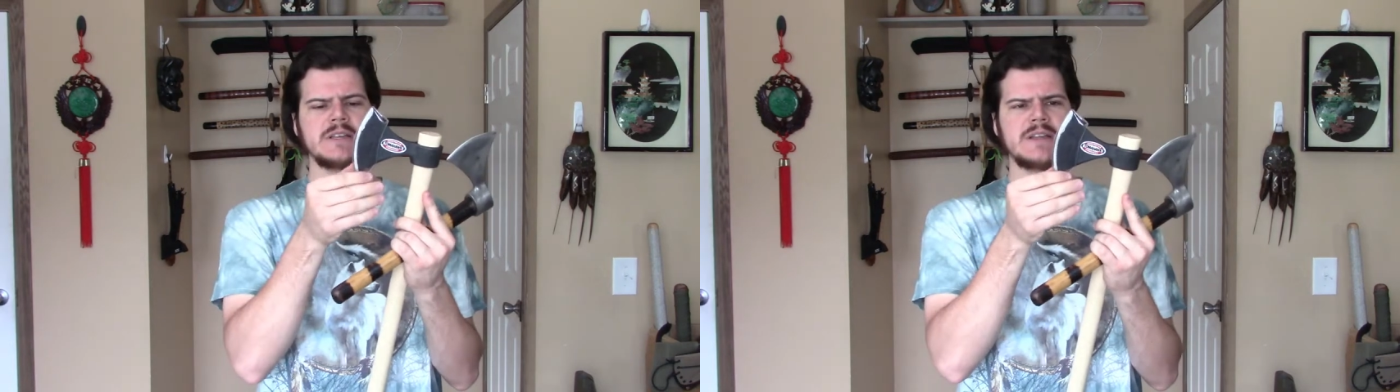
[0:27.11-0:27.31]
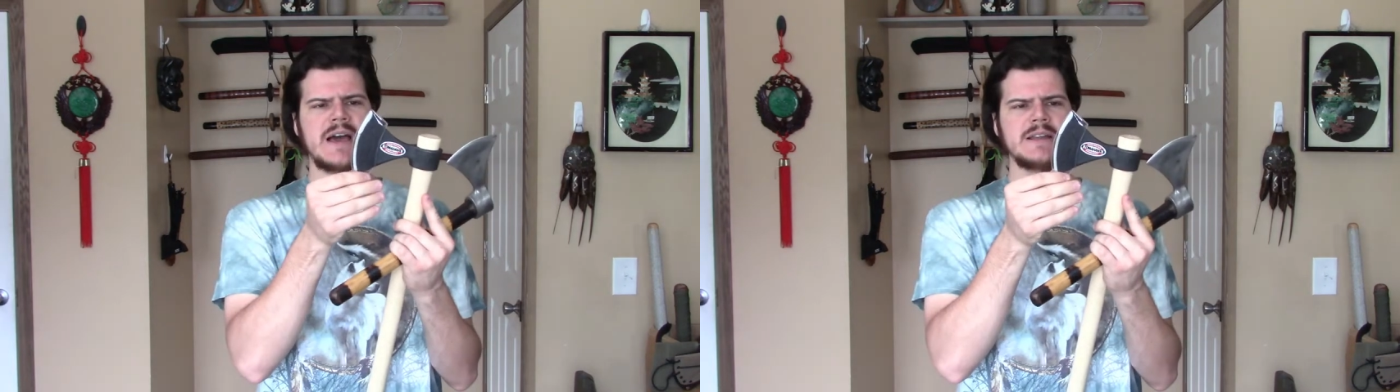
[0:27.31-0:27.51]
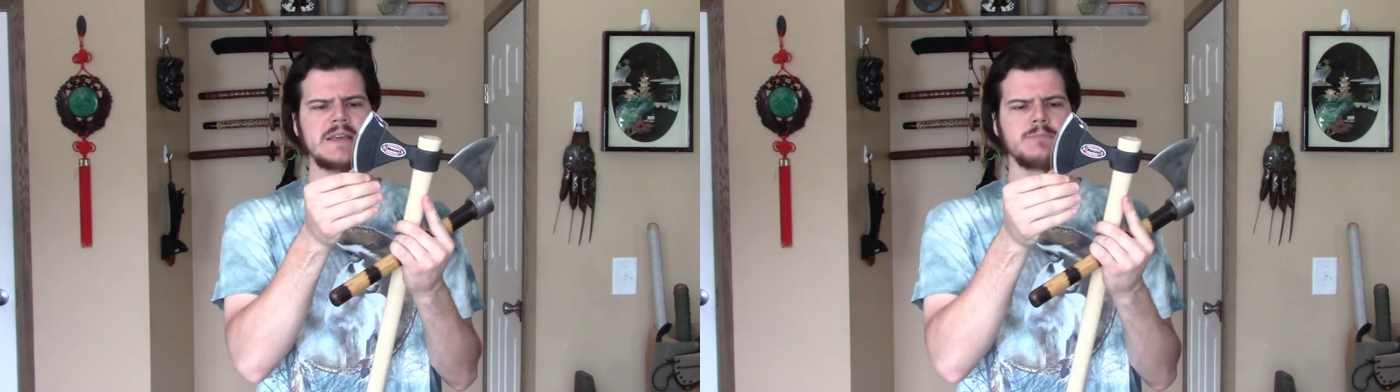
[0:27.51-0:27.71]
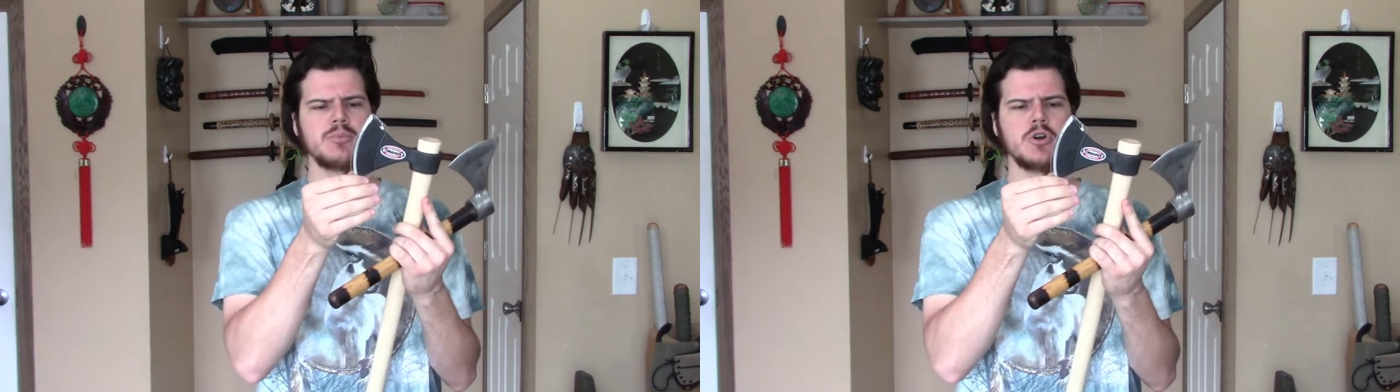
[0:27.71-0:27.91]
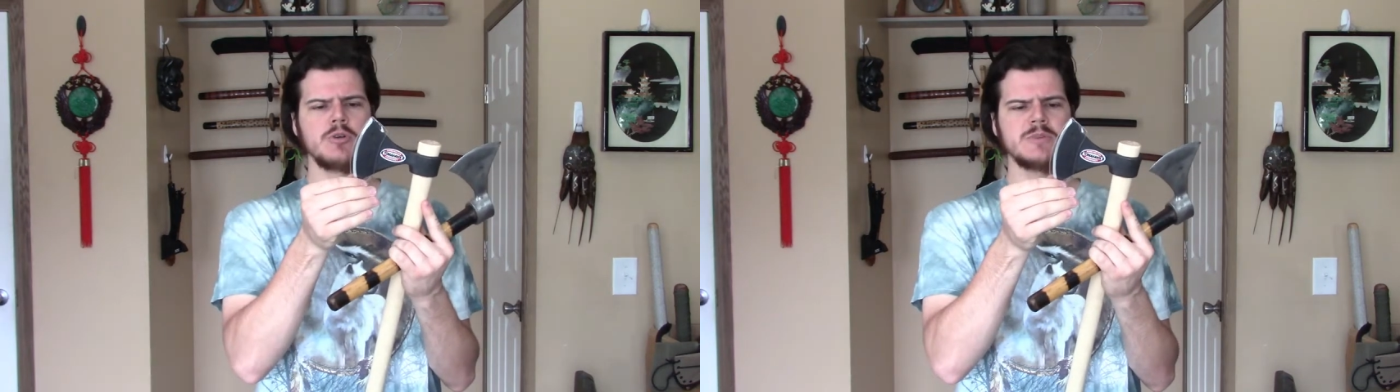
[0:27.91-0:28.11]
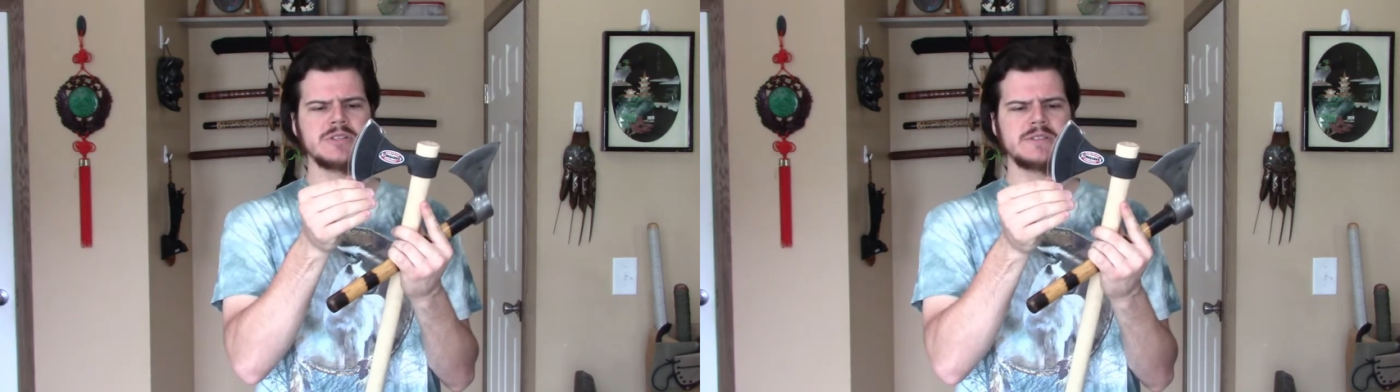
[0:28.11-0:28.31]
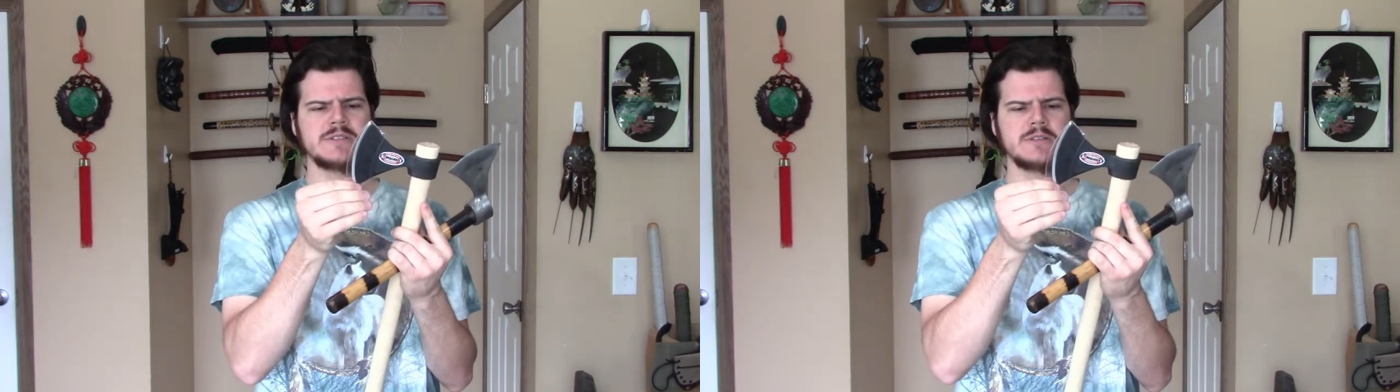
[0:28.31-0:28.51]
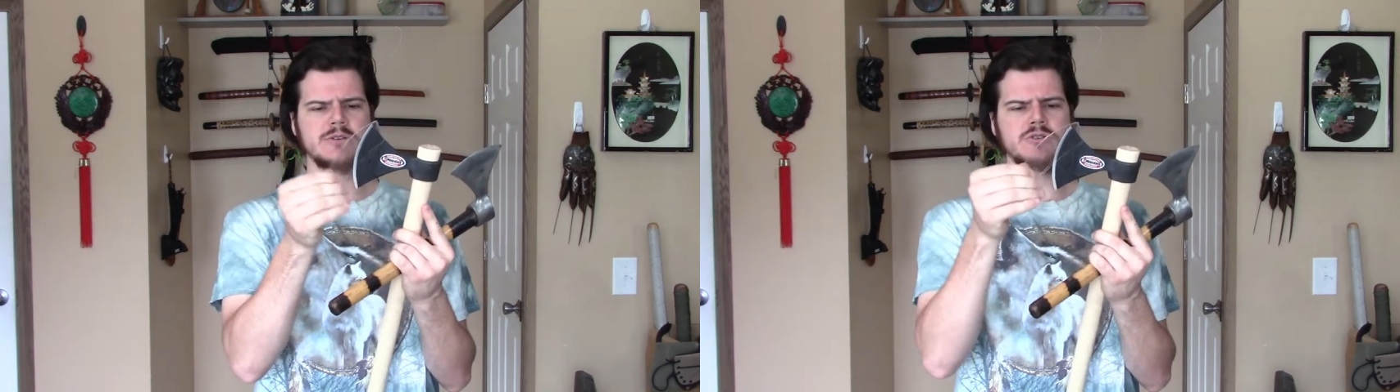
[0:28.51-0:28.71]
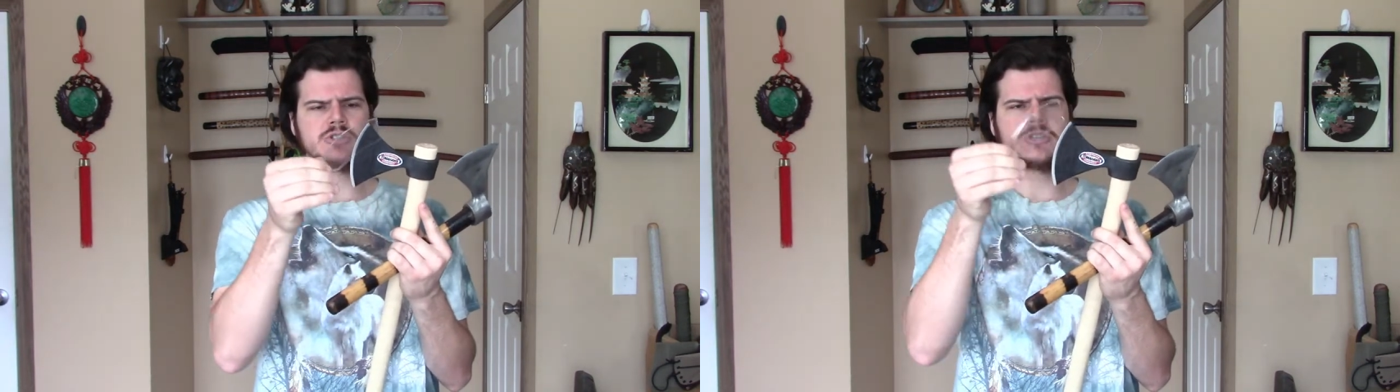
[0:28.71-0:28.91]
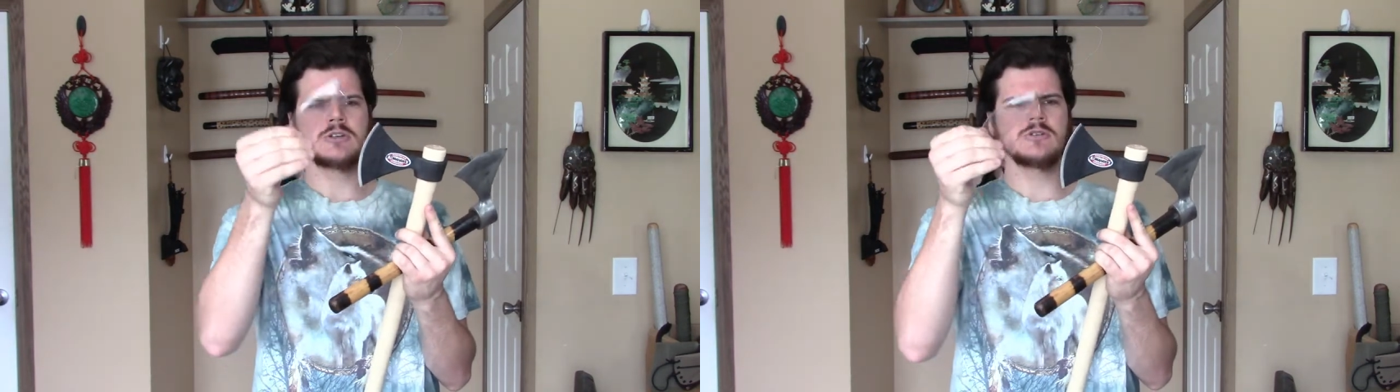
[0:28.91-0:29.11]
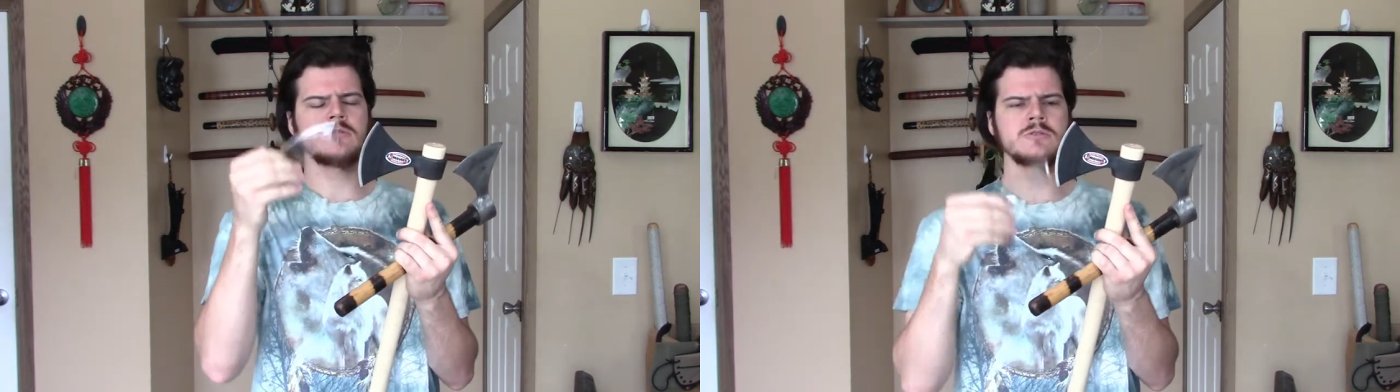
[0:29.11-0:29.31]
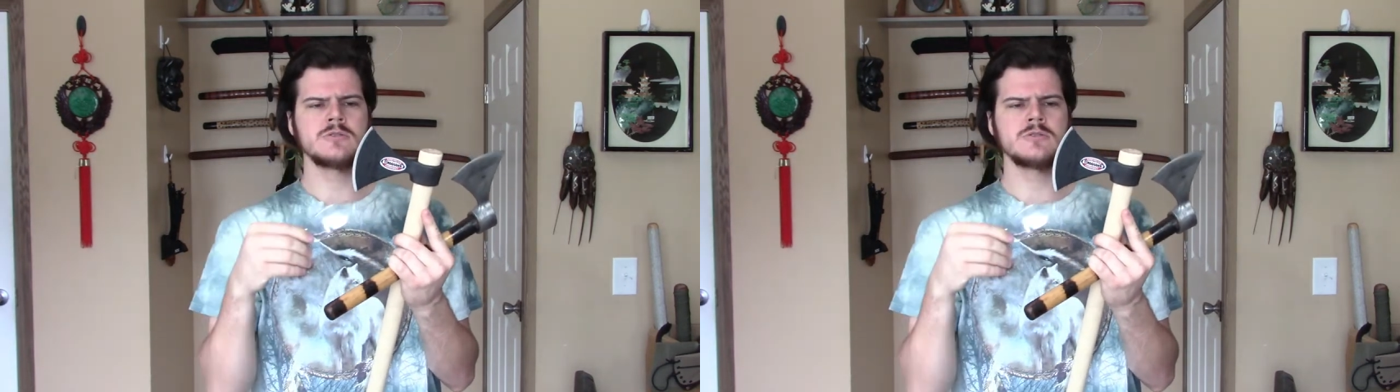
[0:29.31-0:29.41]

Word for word: not a permanent solution,